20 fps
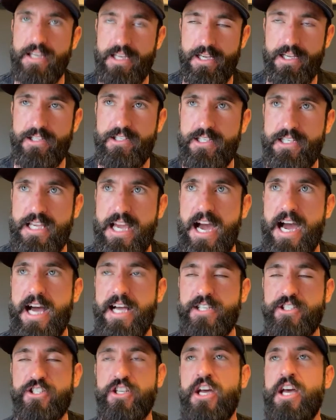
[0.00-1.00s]
It's
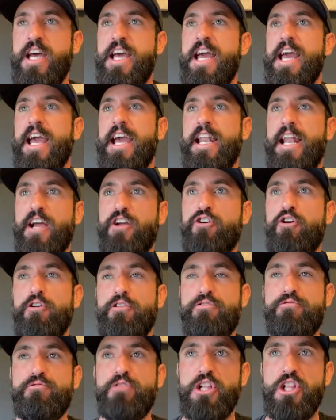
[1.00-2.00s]
yes. And I go
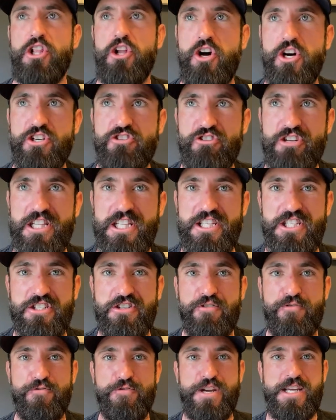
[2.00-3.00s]
through a laundry list
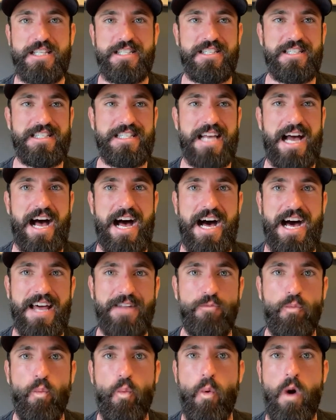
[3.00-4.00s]
of reasons
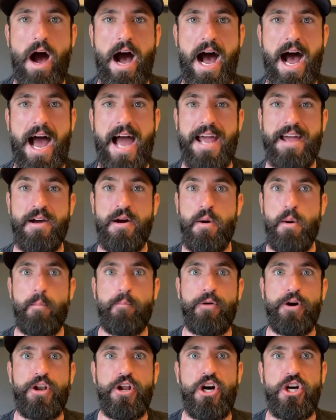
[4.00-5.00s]
on why.
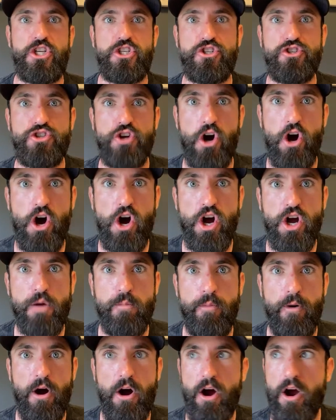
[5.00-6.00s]
But a dog
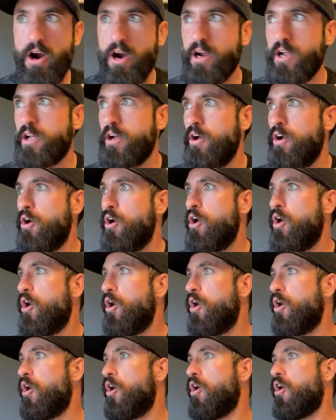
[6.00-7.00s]
park?
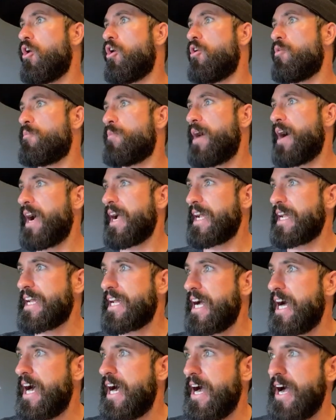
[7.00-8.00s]
Oh my
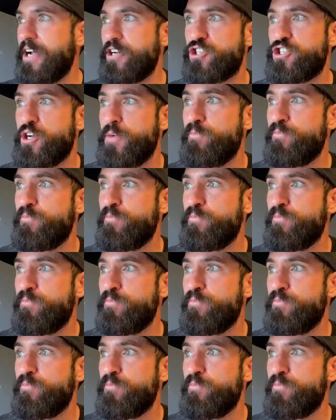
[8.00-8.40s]
gosh.